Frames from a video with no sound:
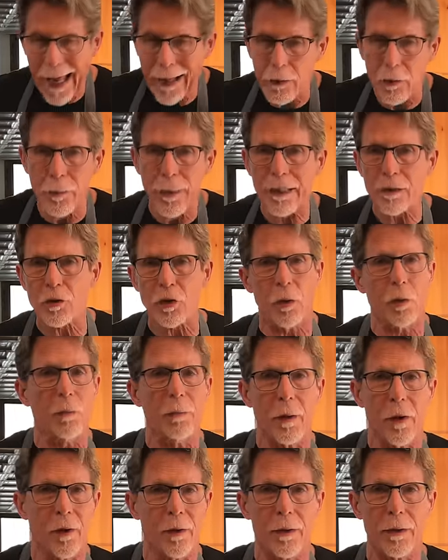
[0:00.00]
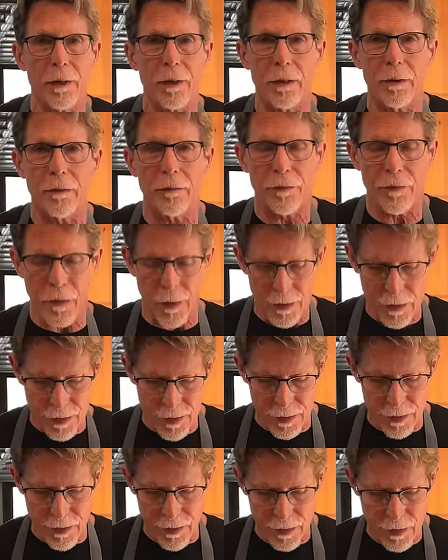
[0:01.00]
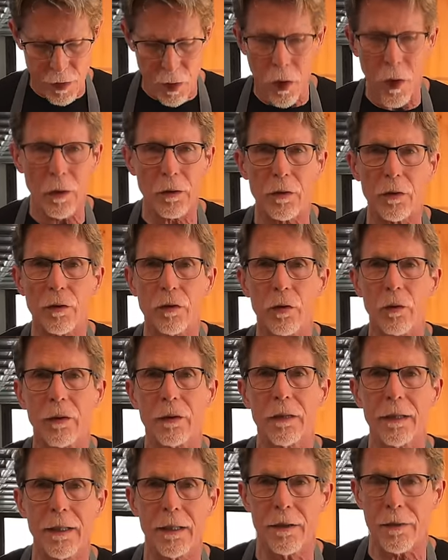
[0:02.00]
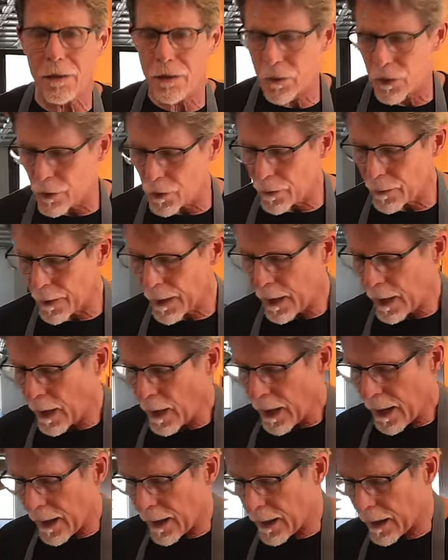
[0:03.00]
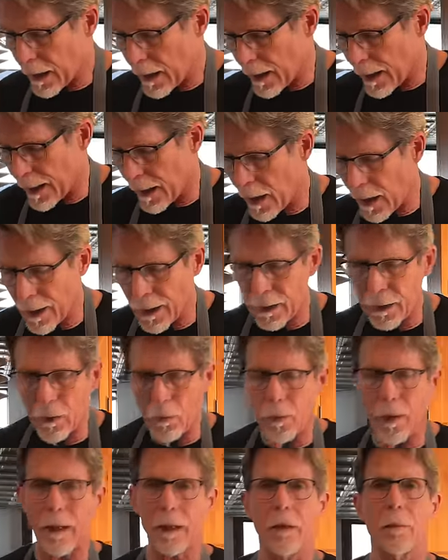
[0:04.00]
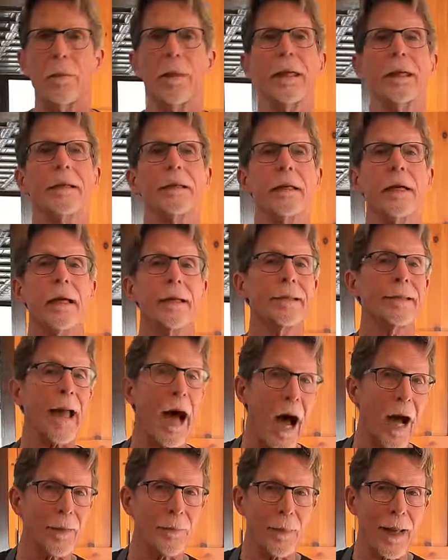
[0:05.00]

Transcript: elemental part of this since it's called tortilla soup. And I highly recommend not